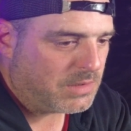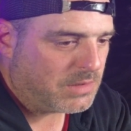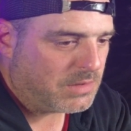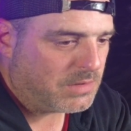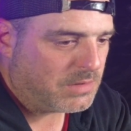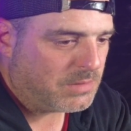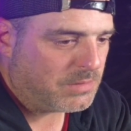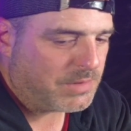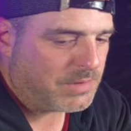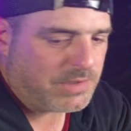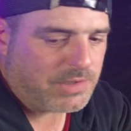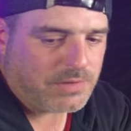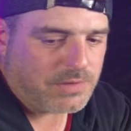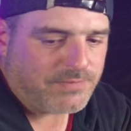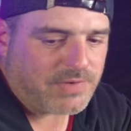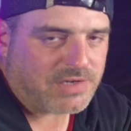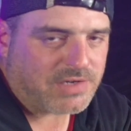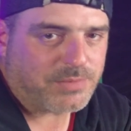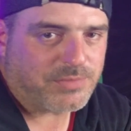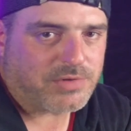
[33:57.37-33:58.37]
Well, in
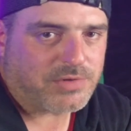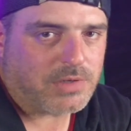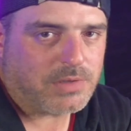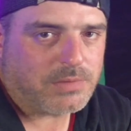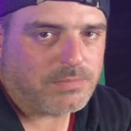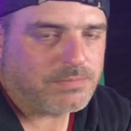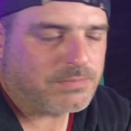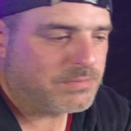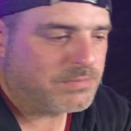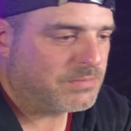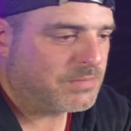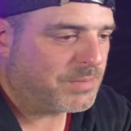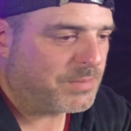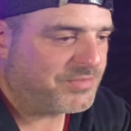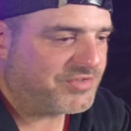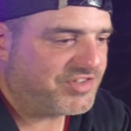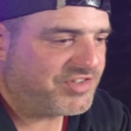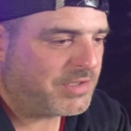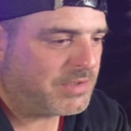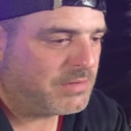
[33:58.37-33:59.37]
fact, I'm gonna
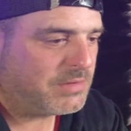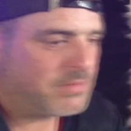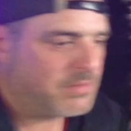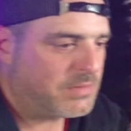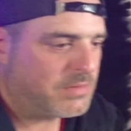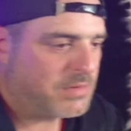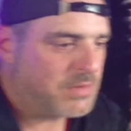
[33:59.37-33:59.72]
cheat.